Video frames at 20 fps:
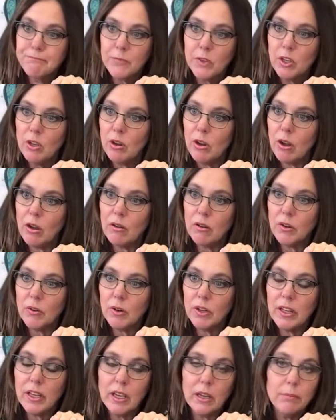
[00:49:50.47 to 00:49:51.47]
you know, and
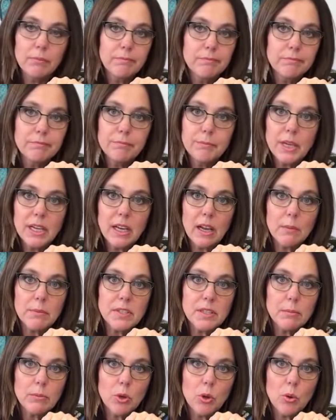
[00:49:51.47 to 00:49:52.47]
really pick up
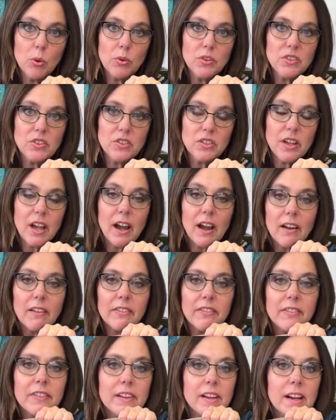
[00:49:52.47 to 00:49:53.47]
some cool stuff.
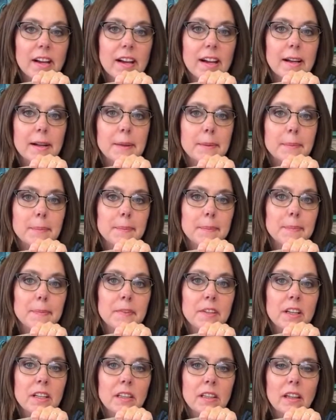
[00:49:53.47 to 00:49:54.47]

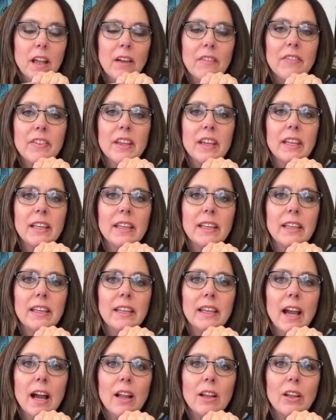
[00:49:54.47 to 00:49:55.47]
Love the
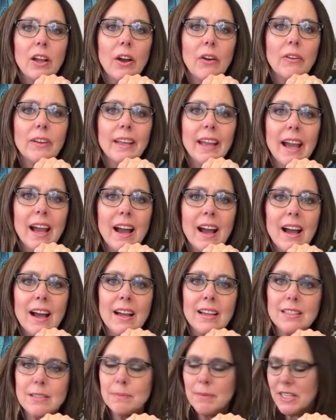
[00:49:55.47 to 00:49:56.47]
yellow.
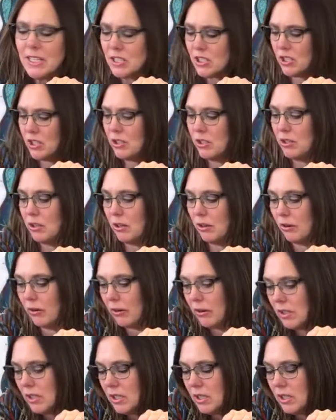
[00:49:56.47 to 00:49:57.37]
Yes, me too.